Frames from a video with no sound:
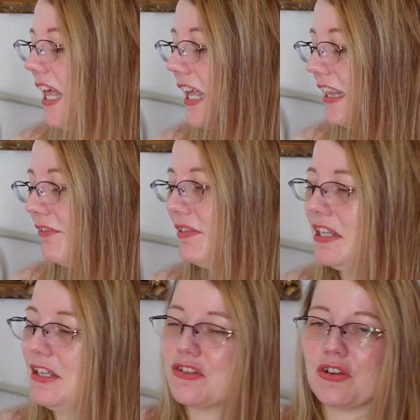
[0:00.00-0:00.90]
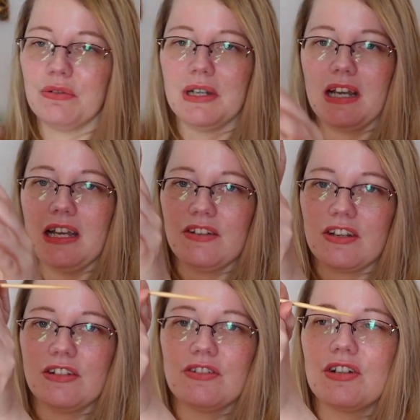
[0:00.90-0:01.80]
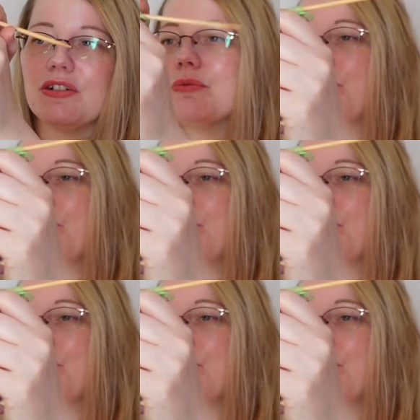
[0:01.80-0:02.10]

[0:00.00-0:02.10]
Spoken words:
I love it. So I gotta start